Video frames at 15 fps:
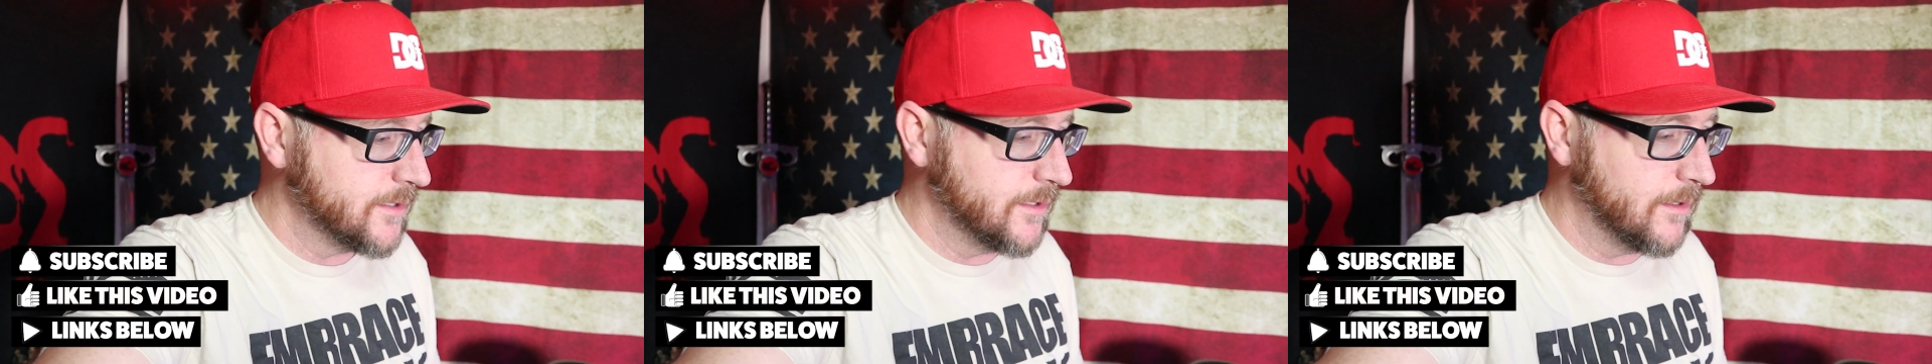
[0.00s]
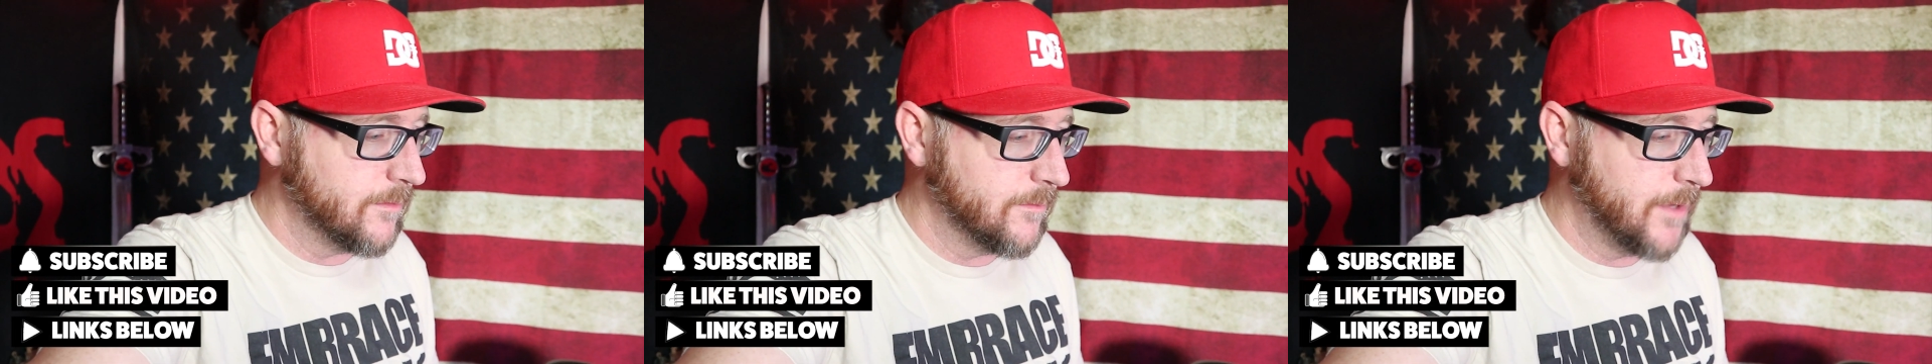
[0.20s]

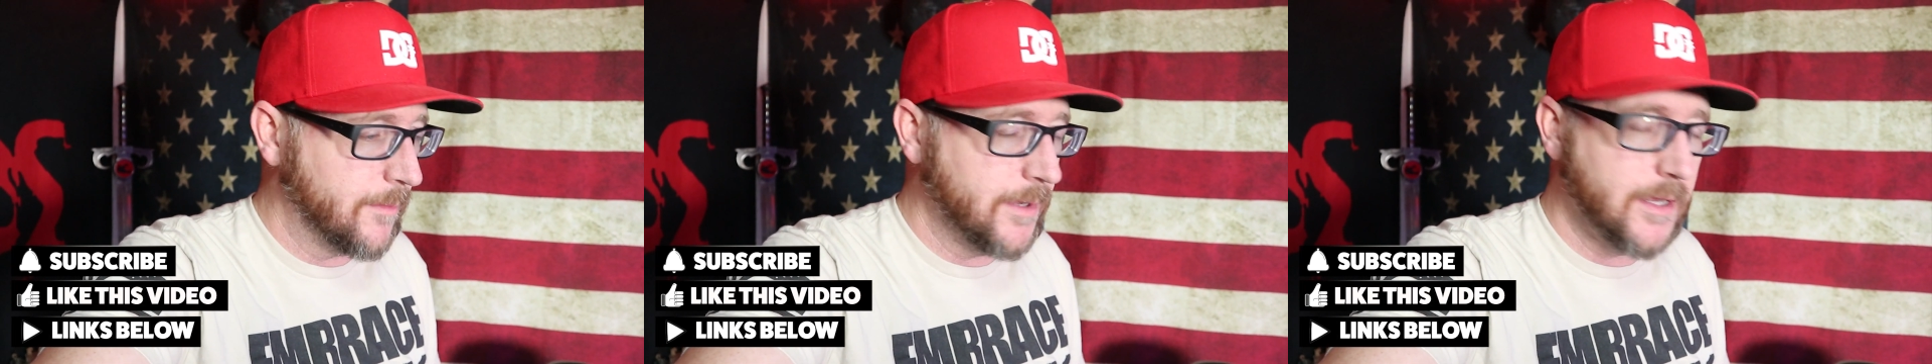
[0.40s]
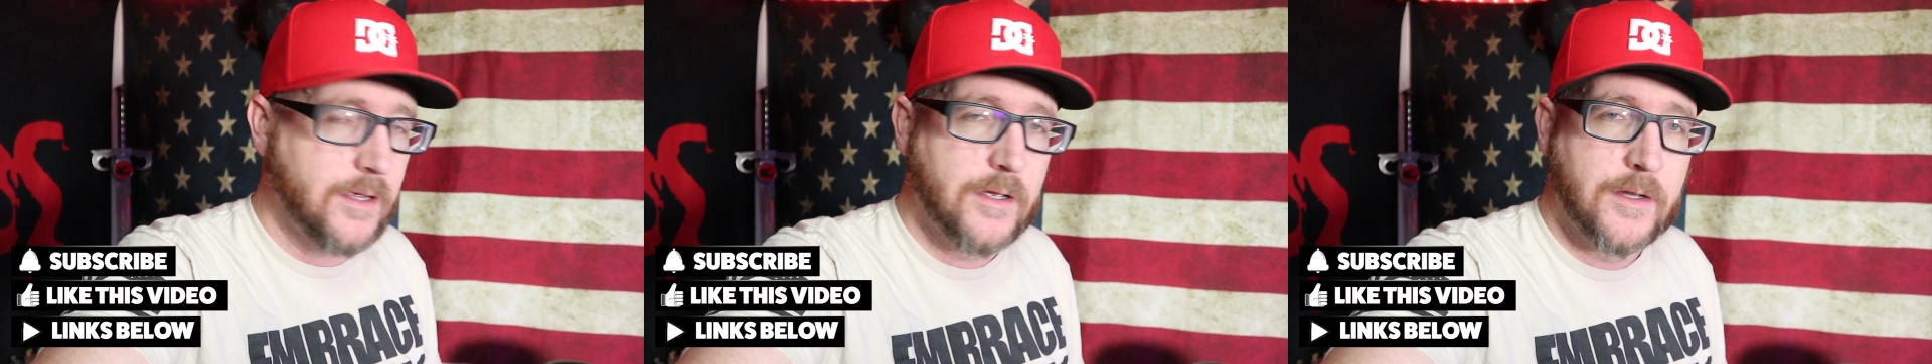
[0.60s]
You know,
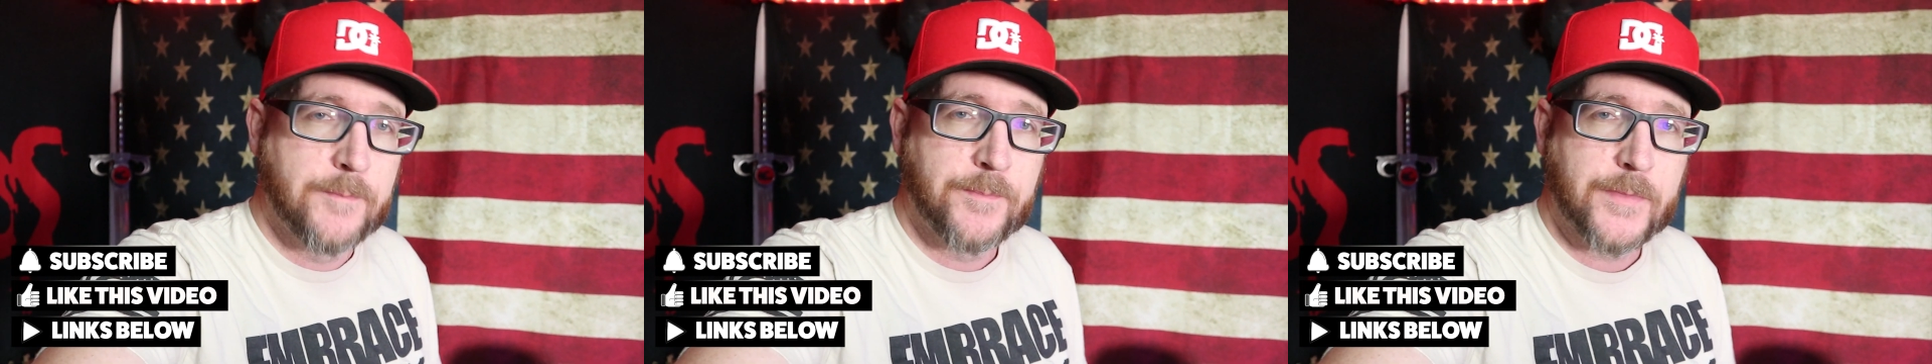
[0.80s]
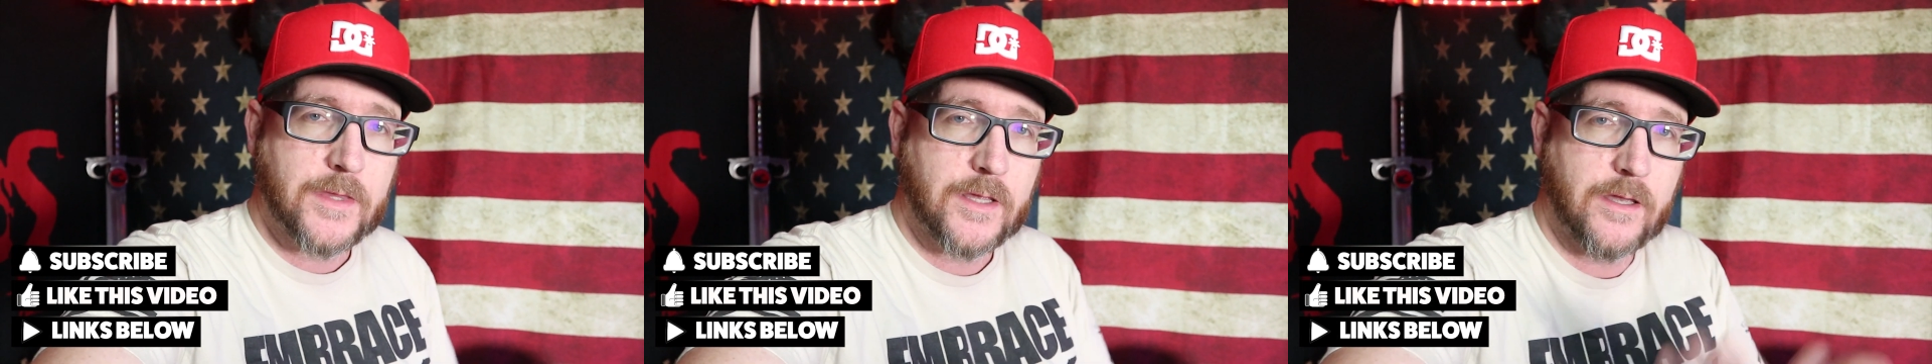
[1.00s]
maybe
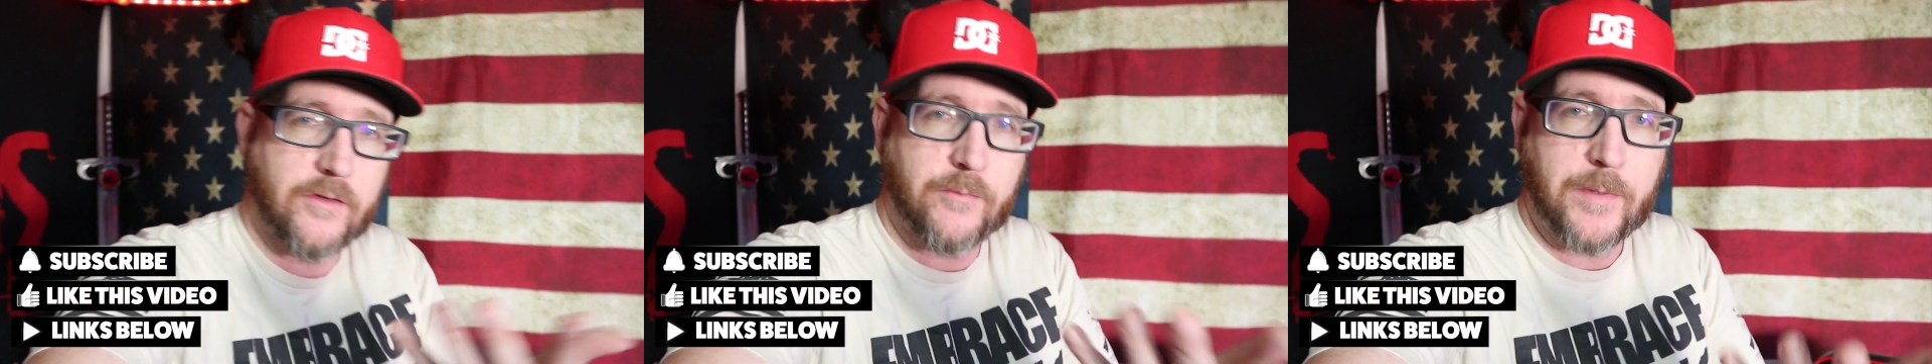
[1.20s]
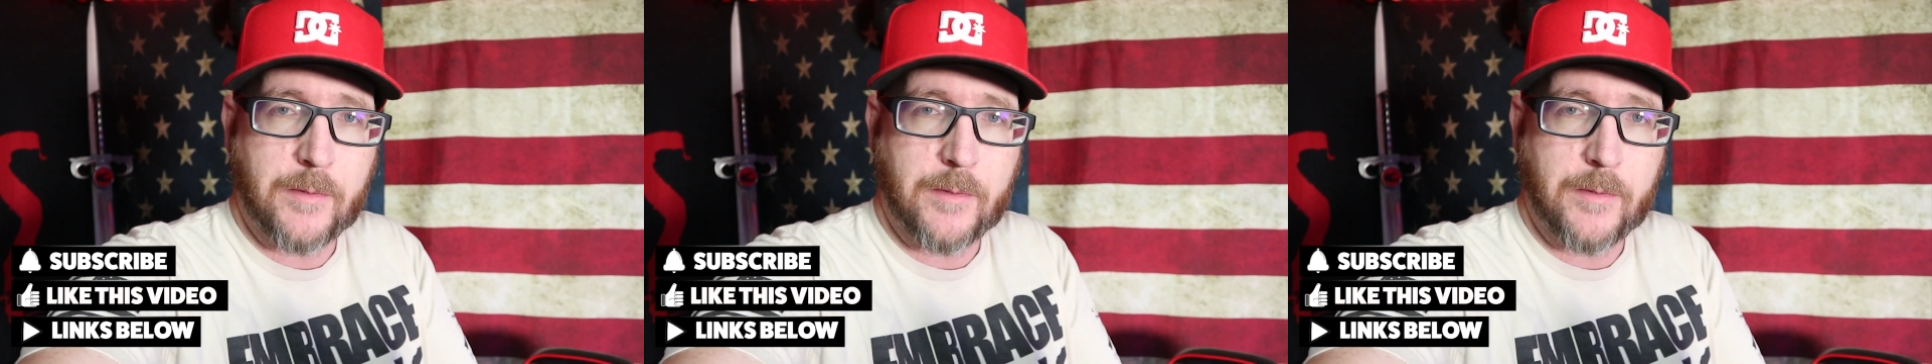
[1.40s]
if